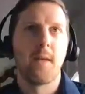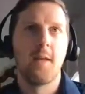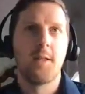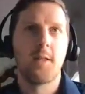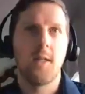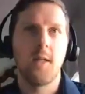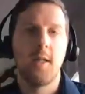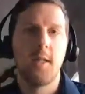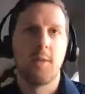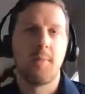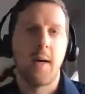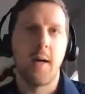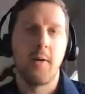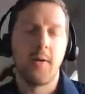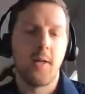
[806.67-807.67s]
this is
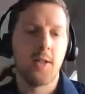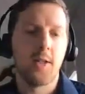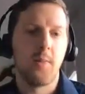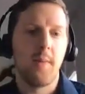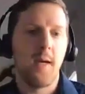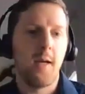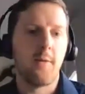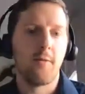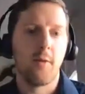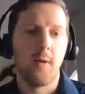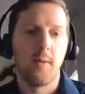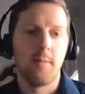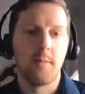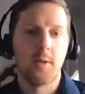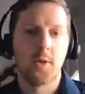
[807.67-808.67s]
biodiesel made
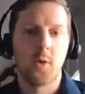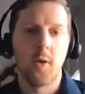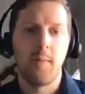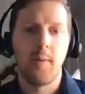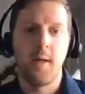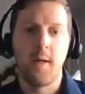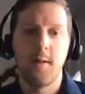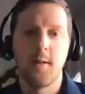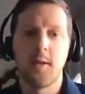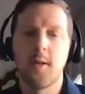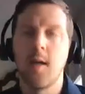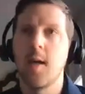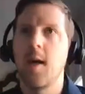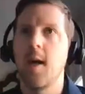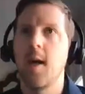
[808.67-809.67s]
from soybeans,